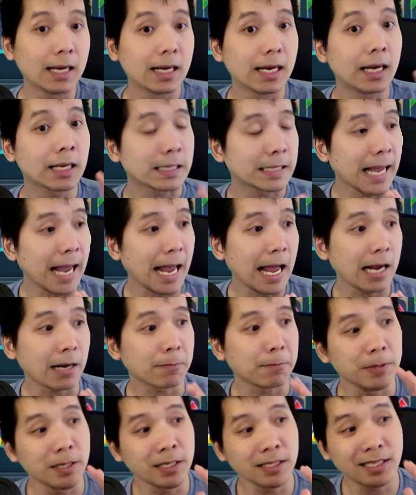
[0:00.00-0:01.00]
attack
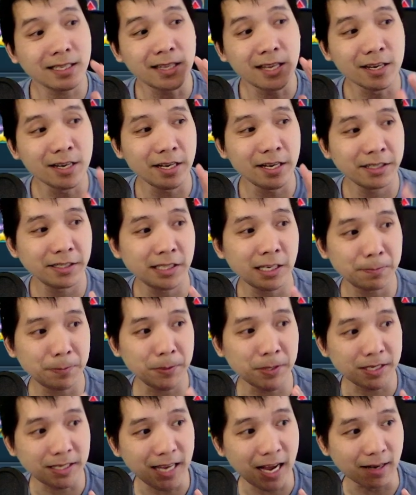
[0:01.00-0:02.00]
plus
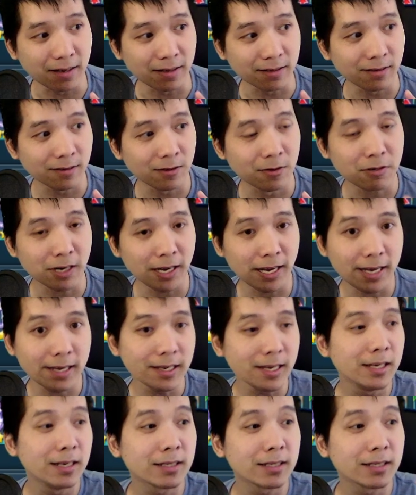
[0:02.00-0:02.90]
36%, okay?